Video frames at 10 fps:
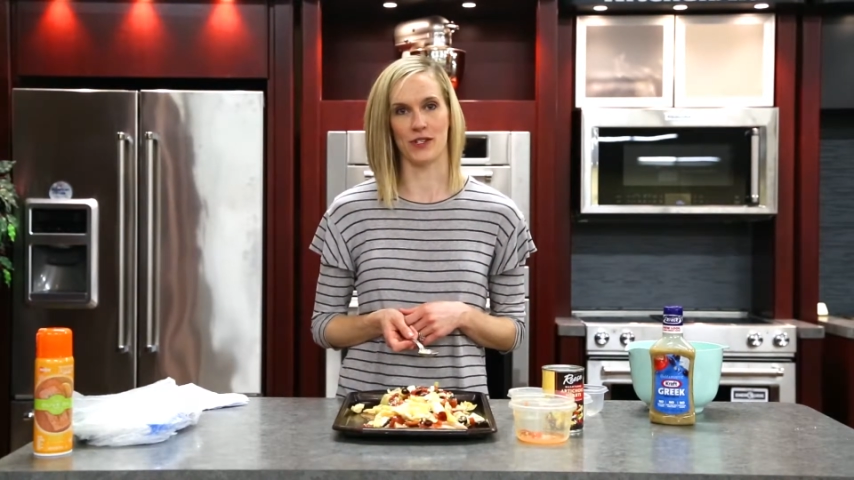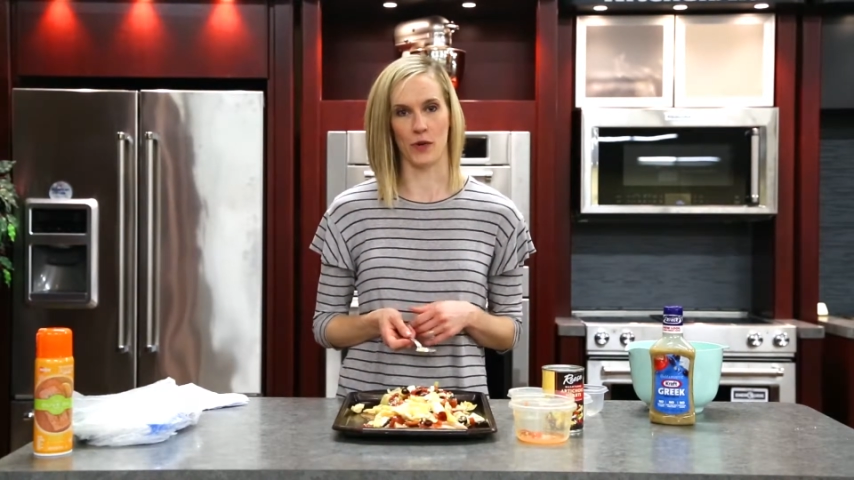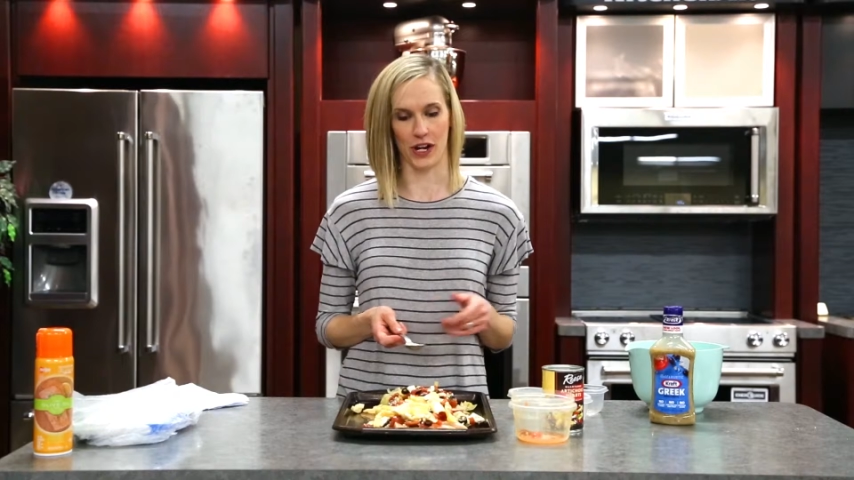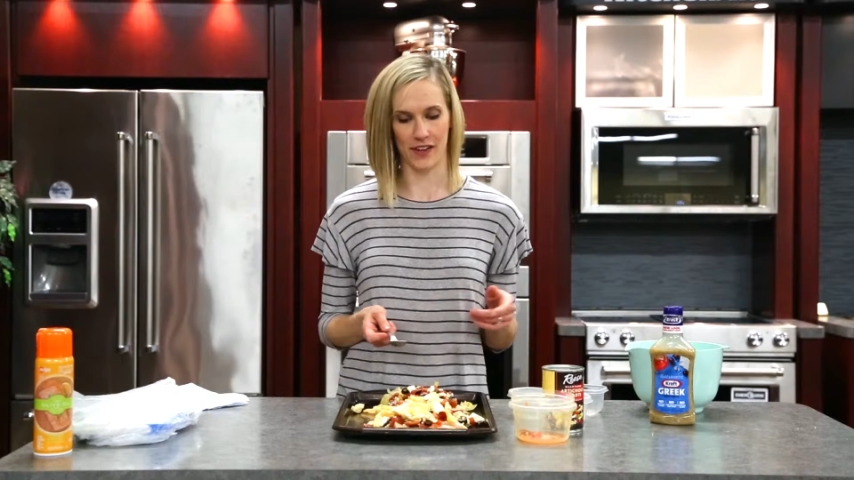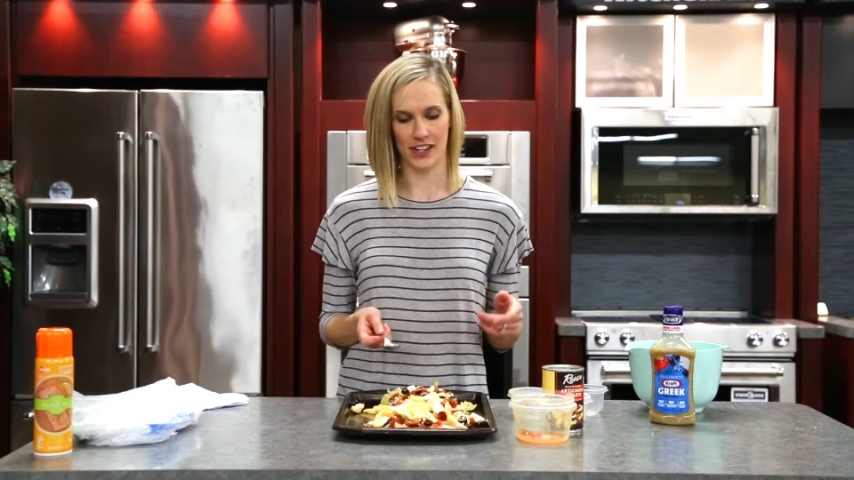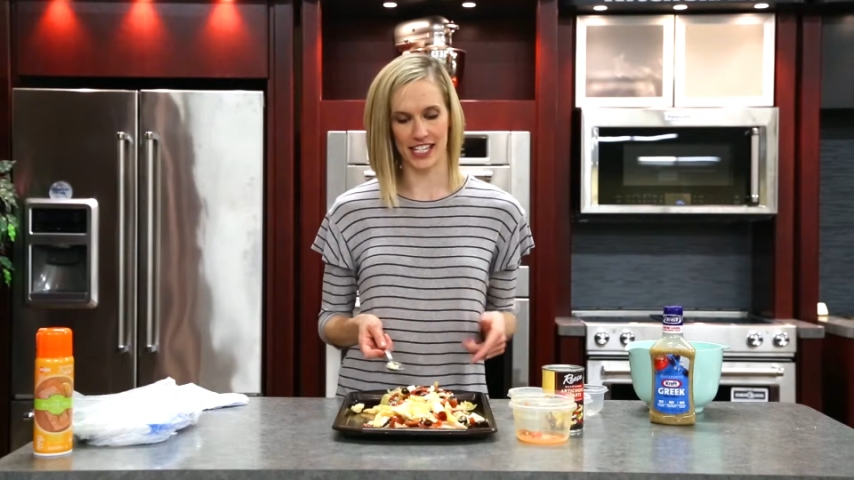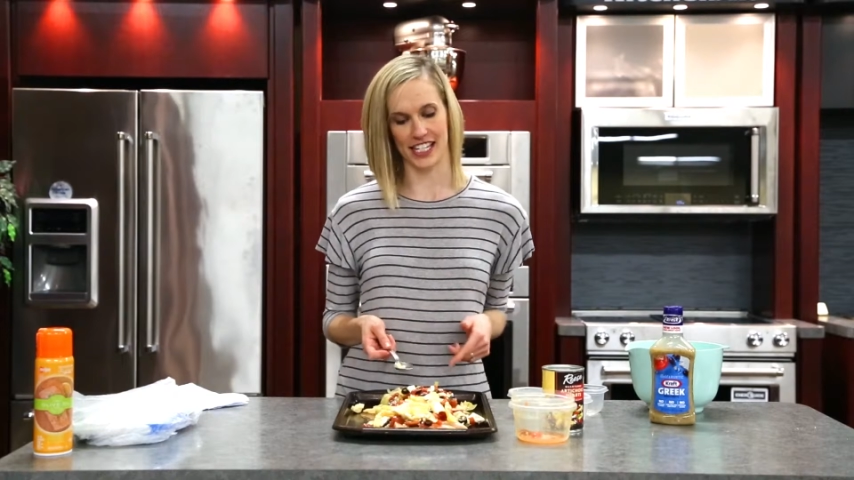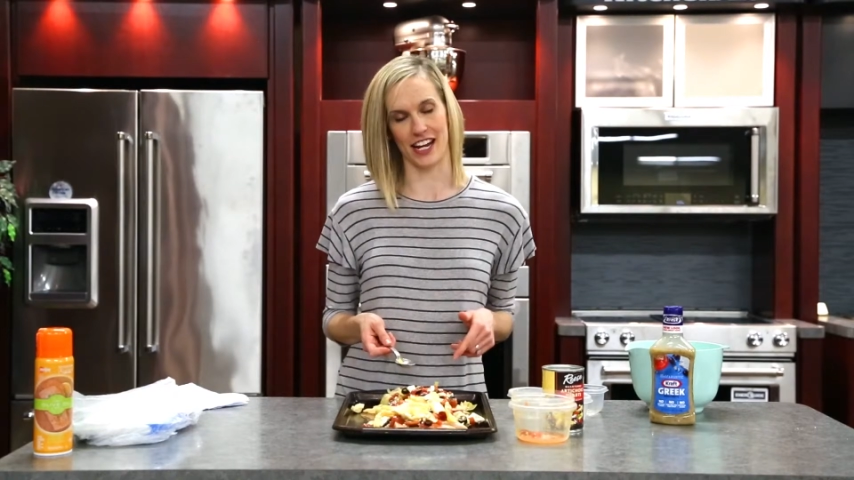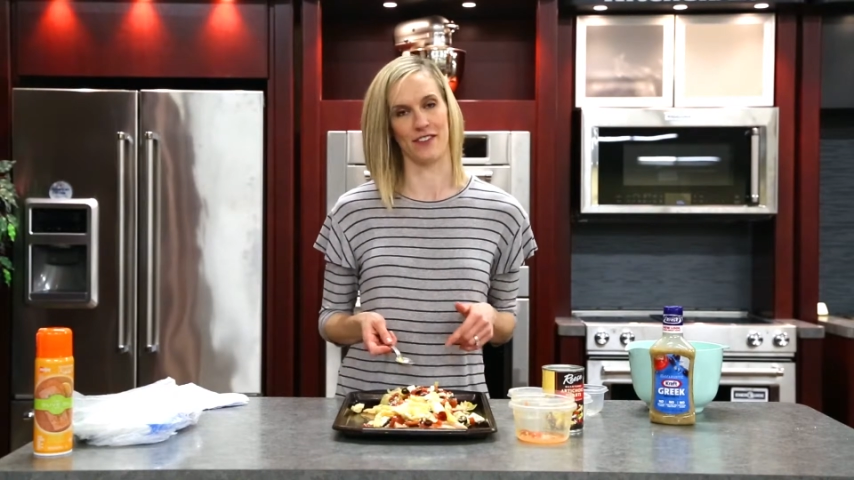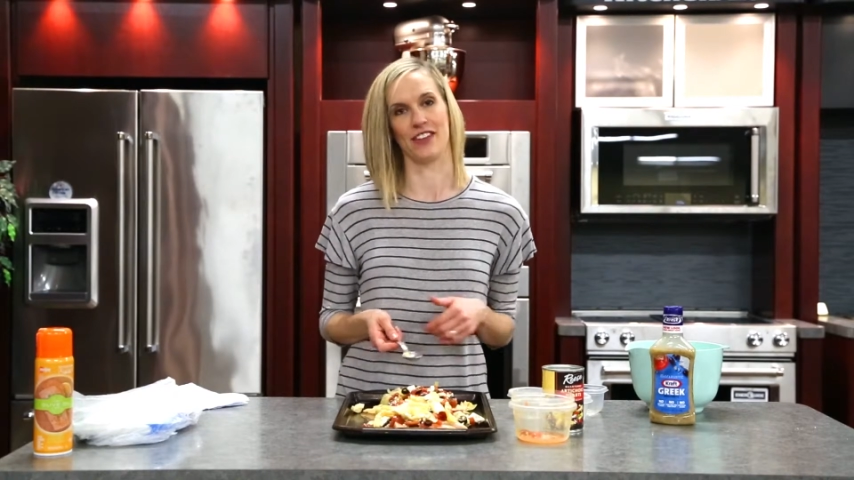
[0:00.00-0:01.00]
or even
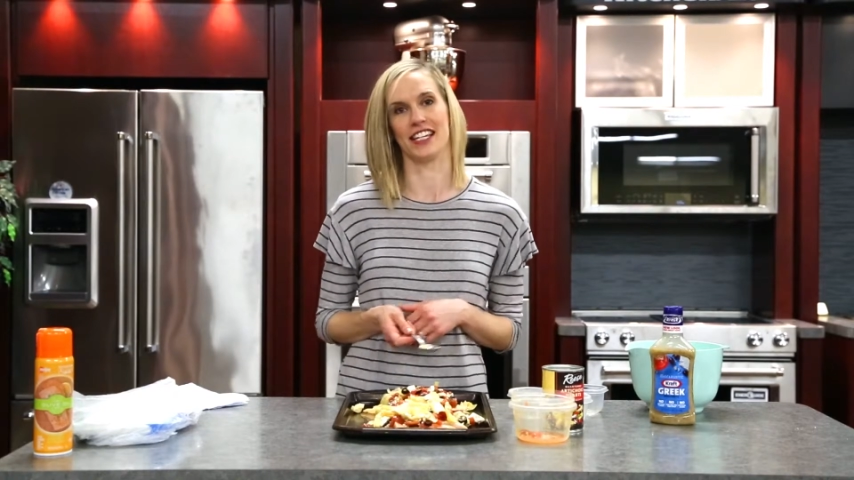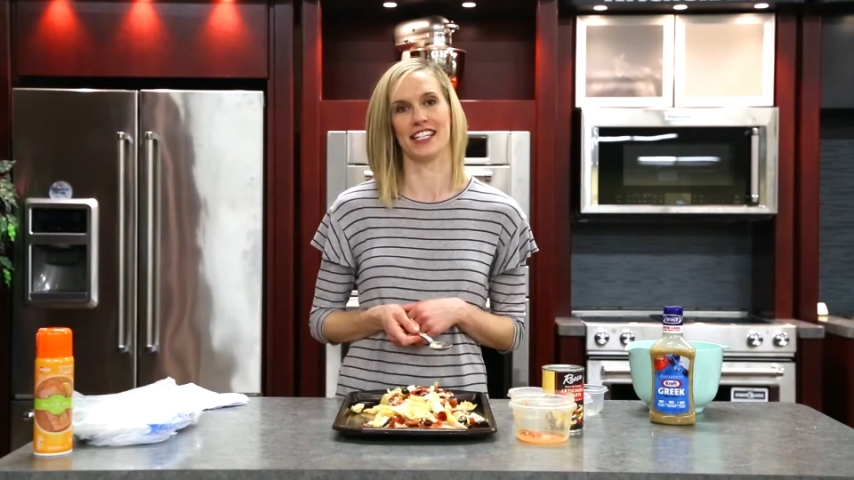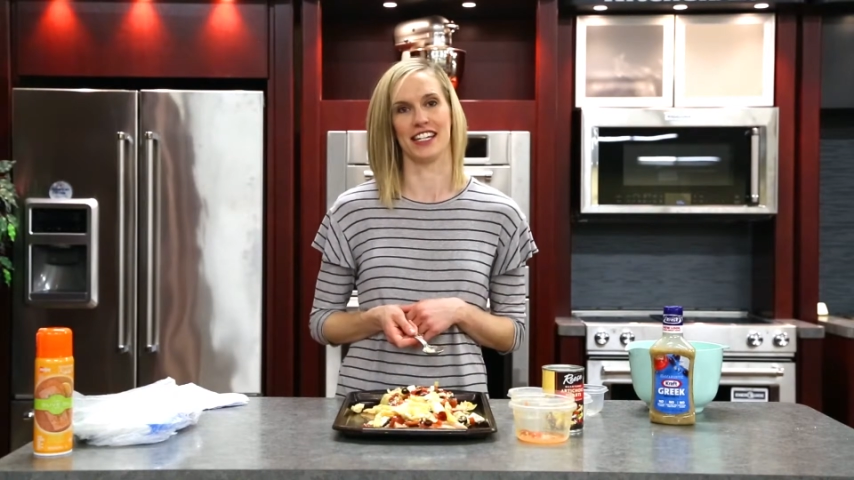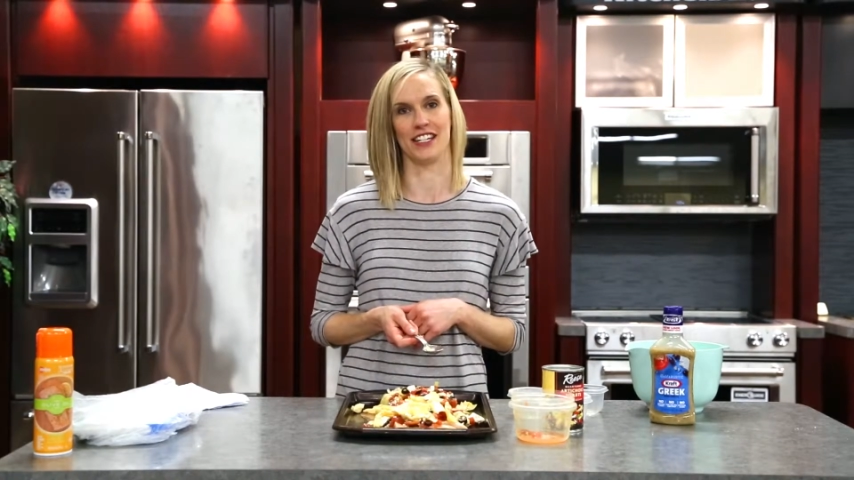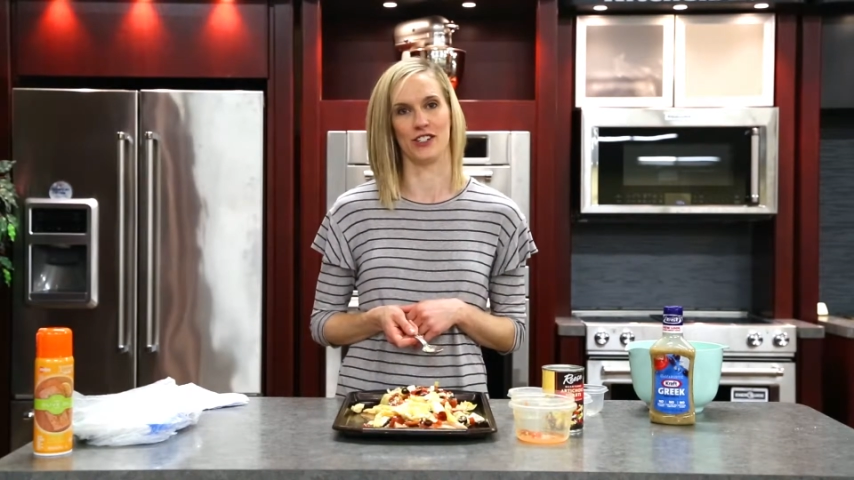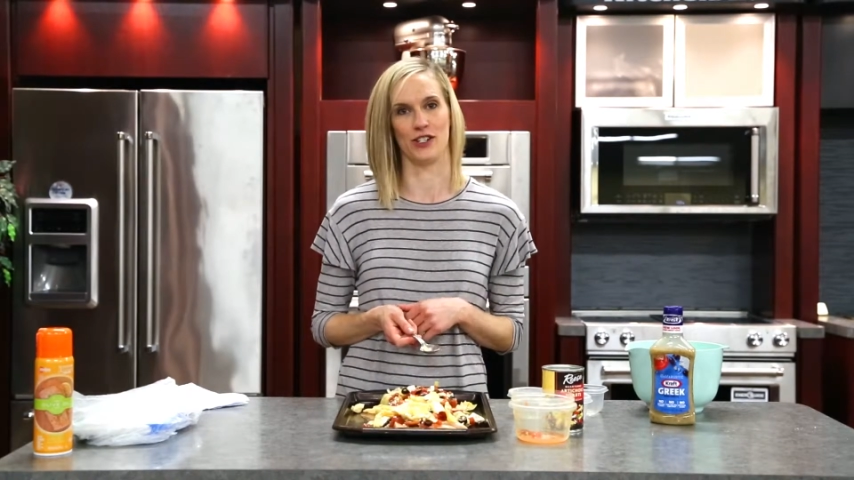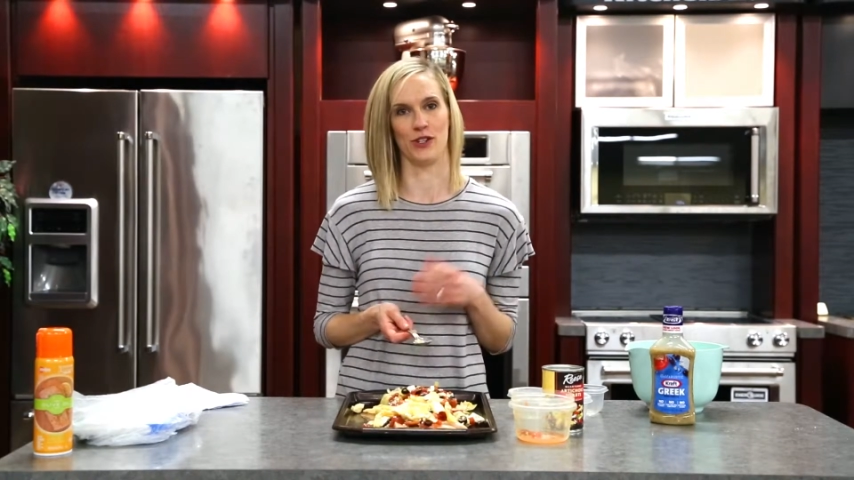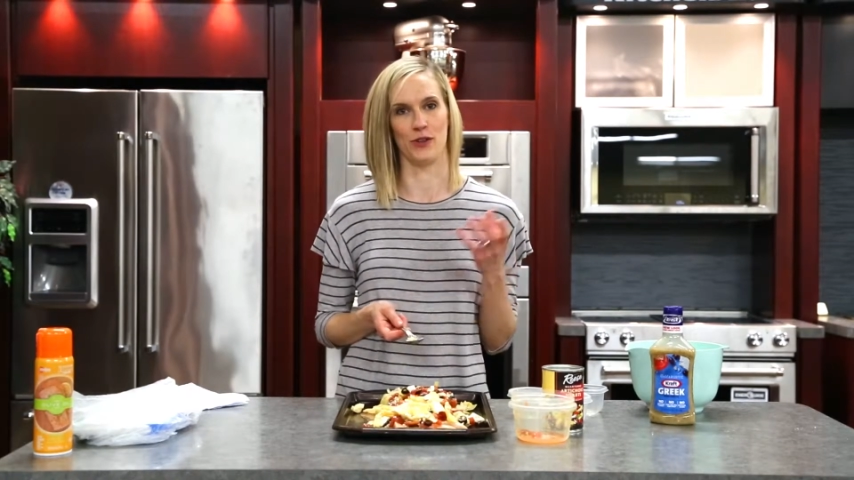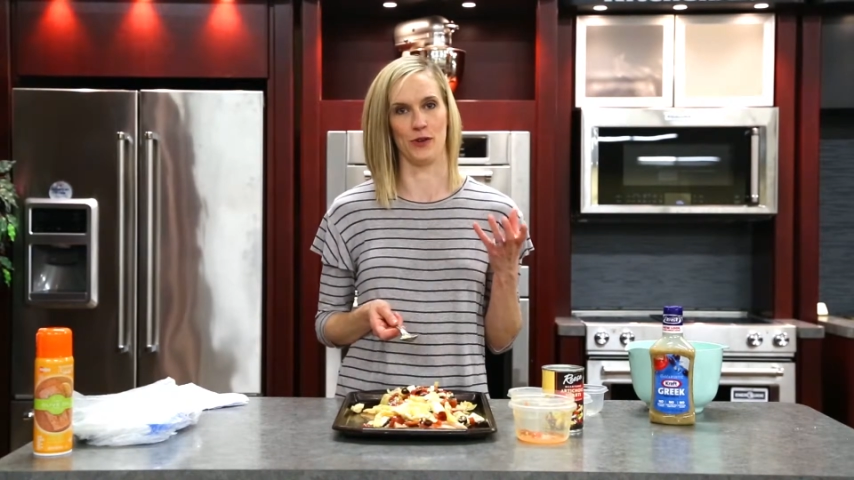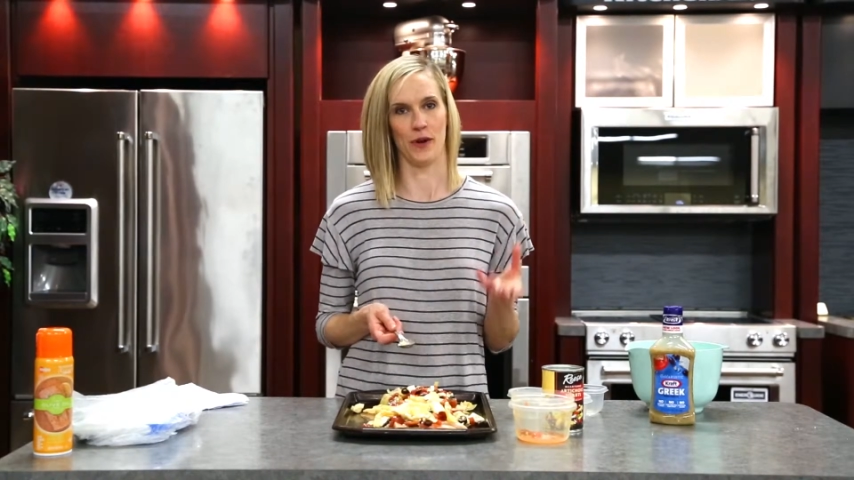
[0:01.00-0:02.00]
stuff this
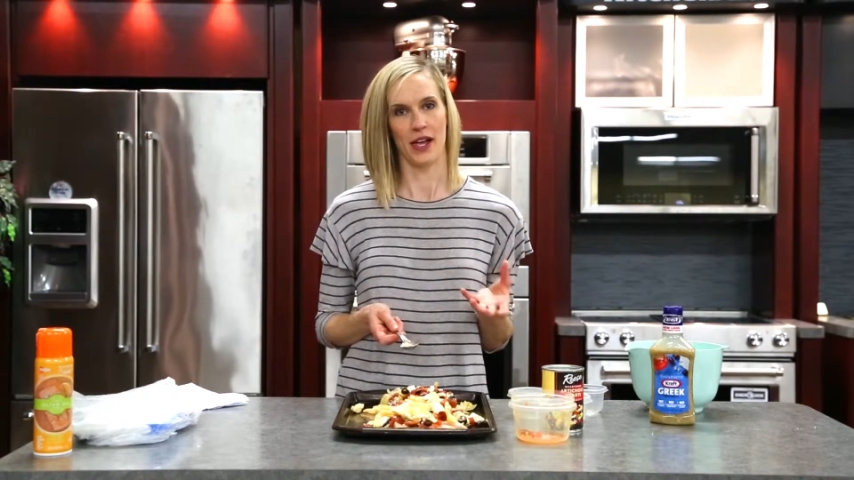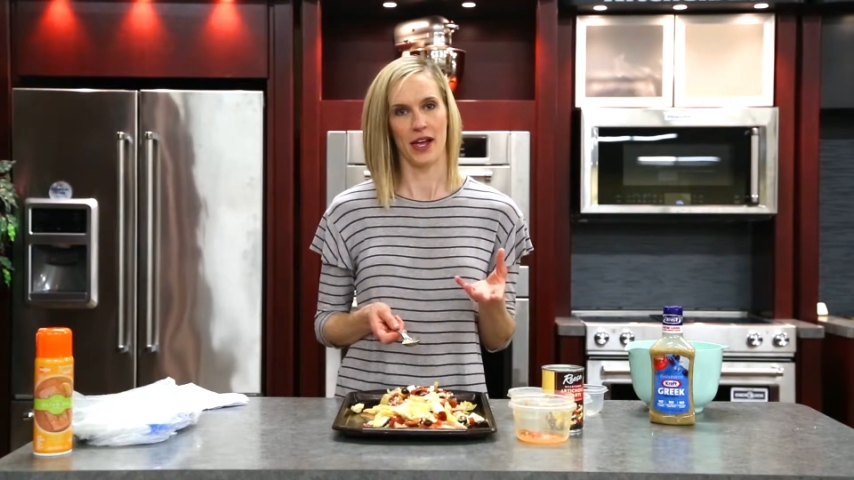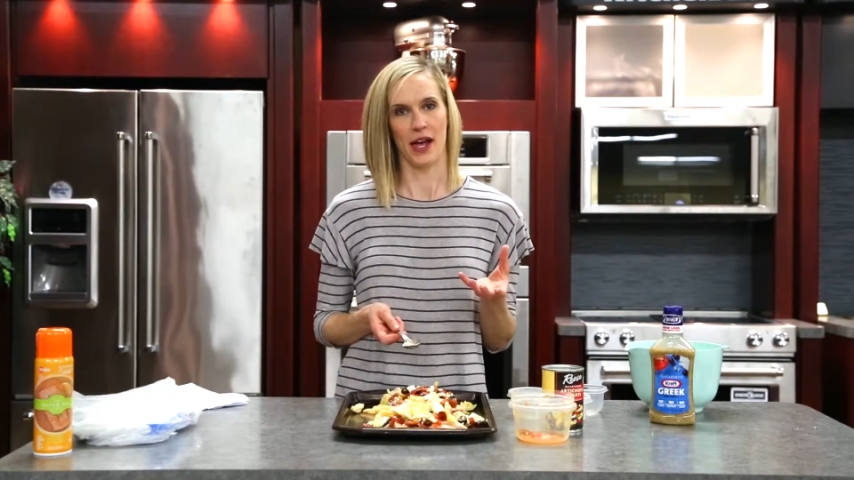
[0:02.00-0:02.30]
into